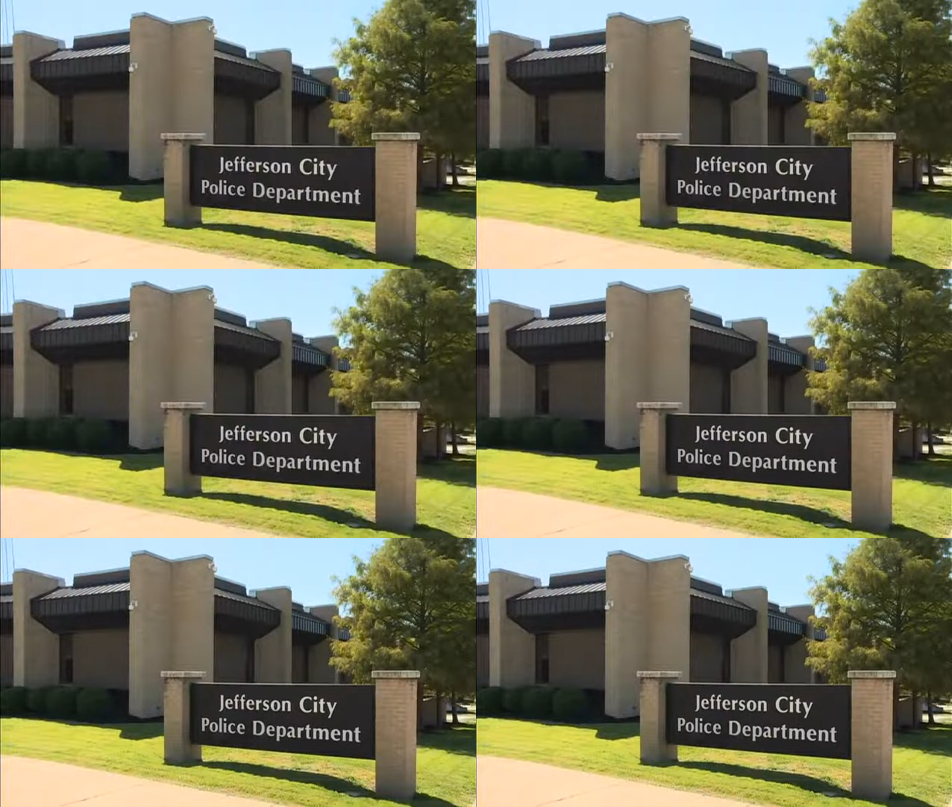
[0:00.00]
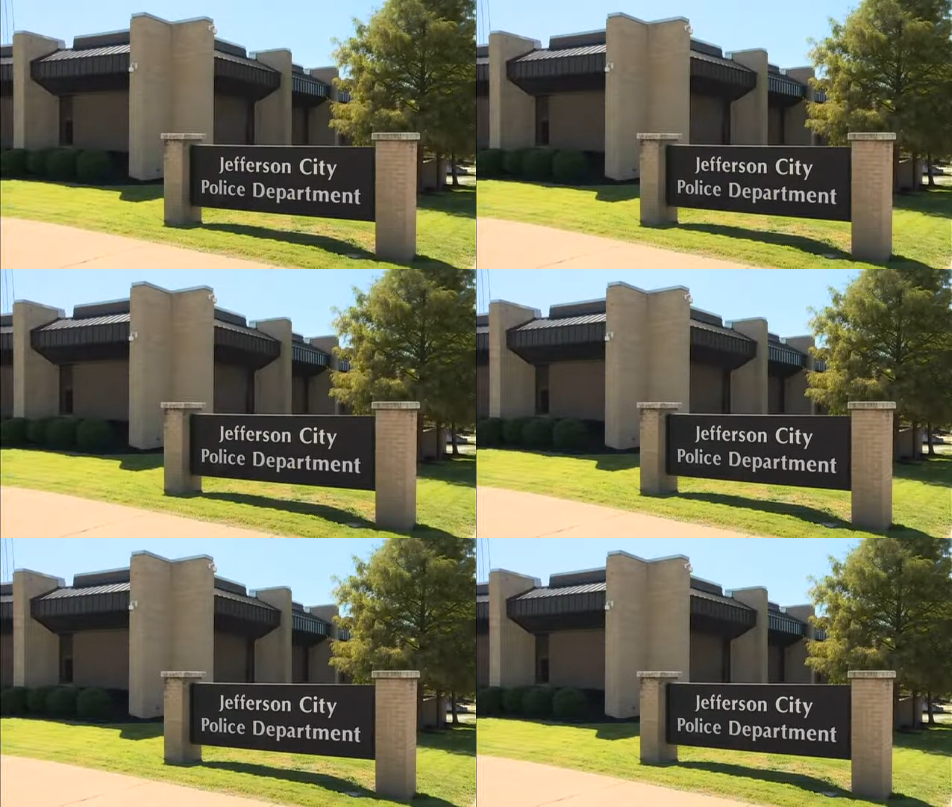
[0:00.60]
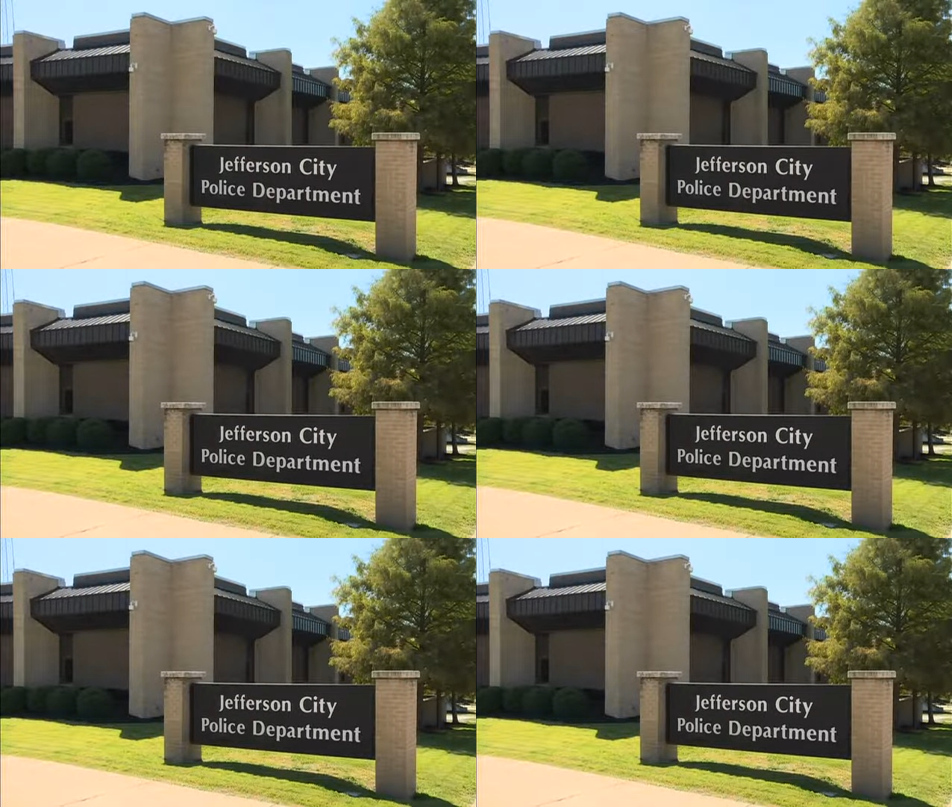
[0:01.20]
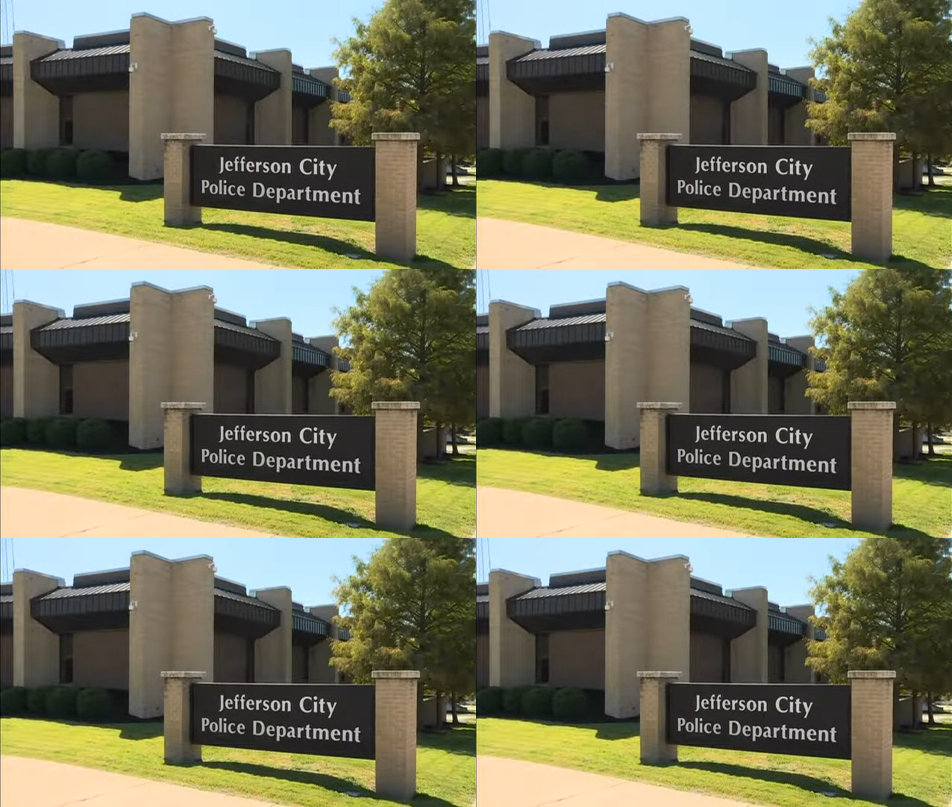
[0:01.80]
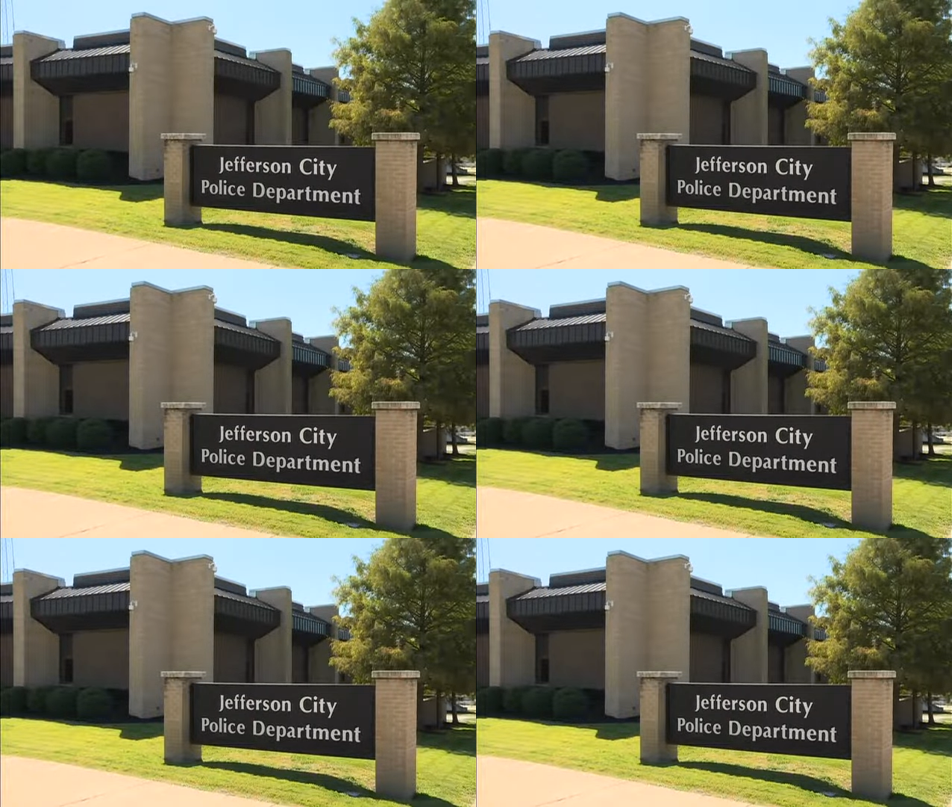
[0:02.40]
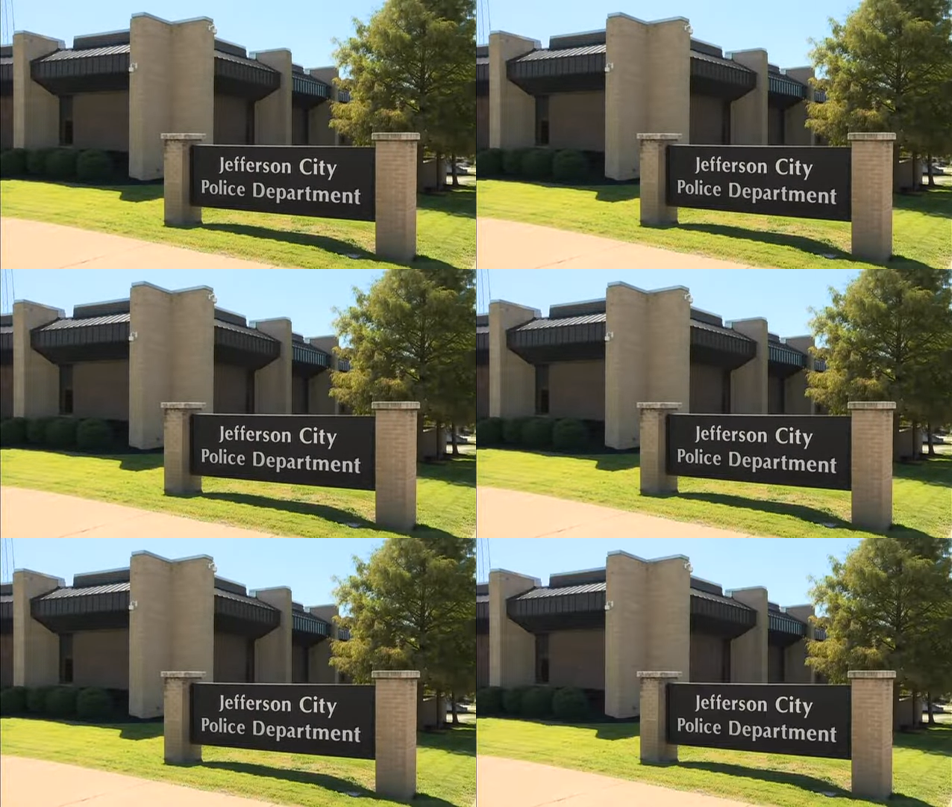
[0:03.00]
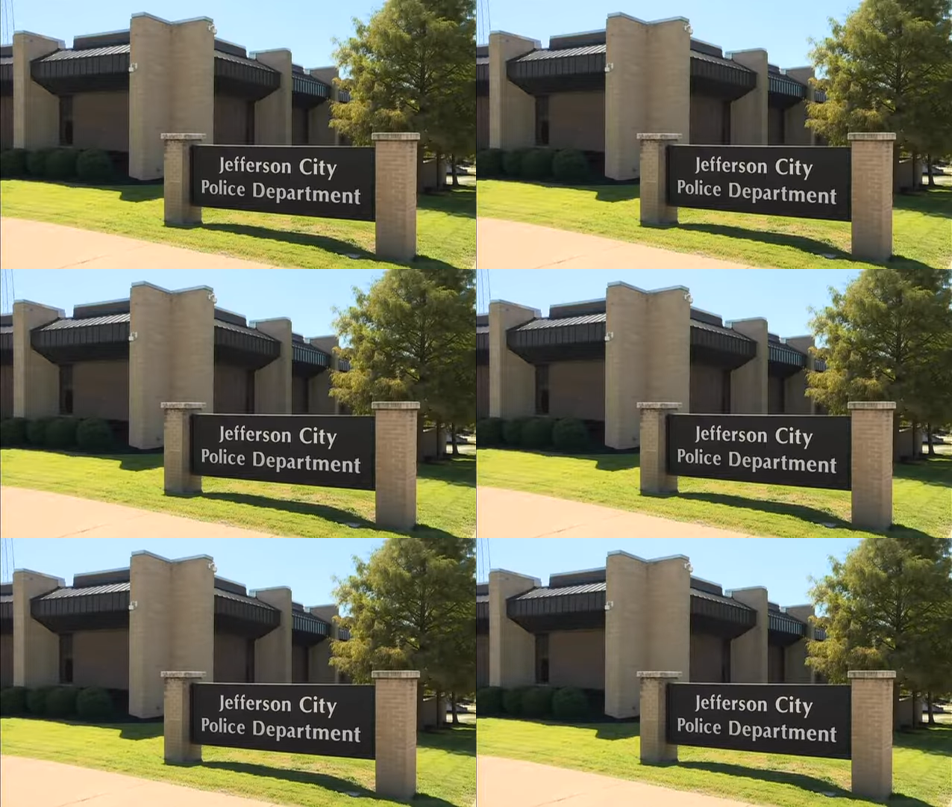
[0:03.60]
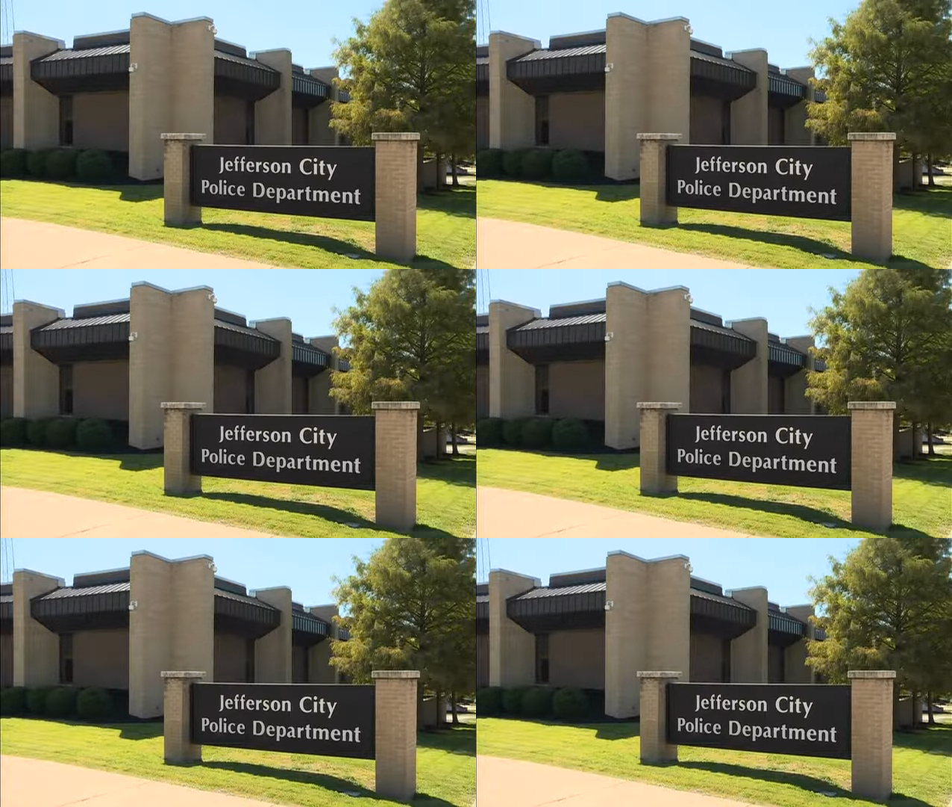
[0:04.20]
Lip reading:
(no speaker visible)